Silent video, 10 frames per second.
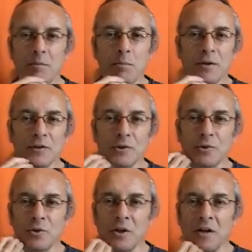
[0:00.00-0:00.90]
but there's a
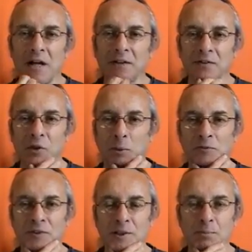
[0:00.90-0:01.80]
whole kaleidoscope
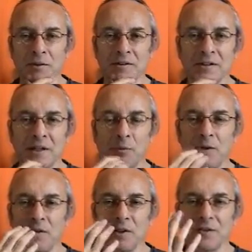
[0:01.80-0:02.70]
of experiencing,
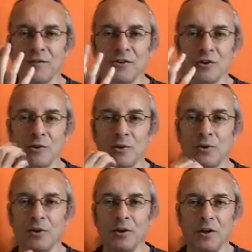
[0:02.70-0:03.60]
whether it's visual,
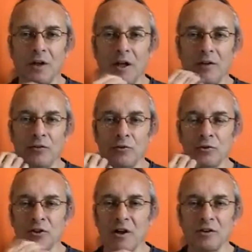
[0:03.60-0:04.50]
through
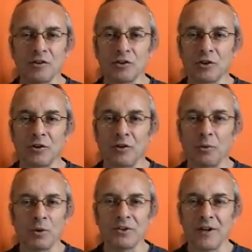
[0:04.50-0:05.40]
touch, or
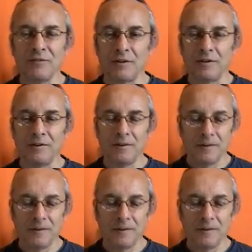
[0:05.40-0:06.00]
whatever.